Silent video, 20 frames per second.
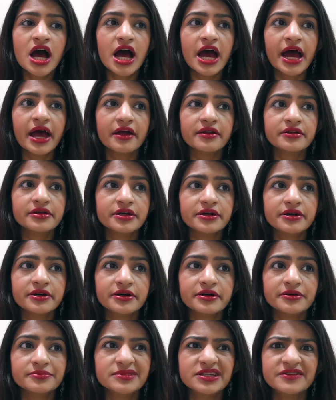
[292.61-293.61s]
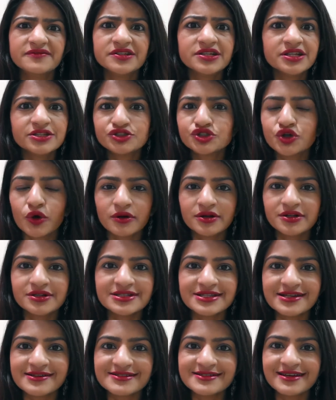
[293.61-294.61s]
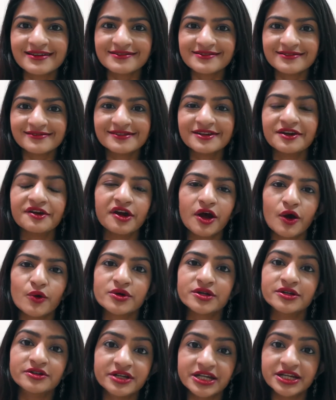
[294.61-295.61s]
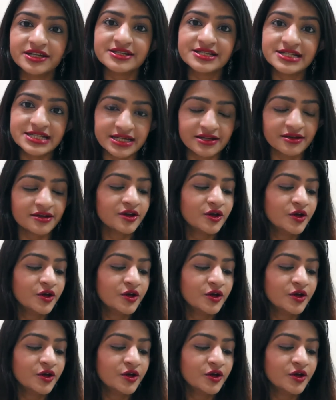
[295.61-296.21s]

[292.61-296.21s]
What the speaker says: and even the chocolates are centered around green tea.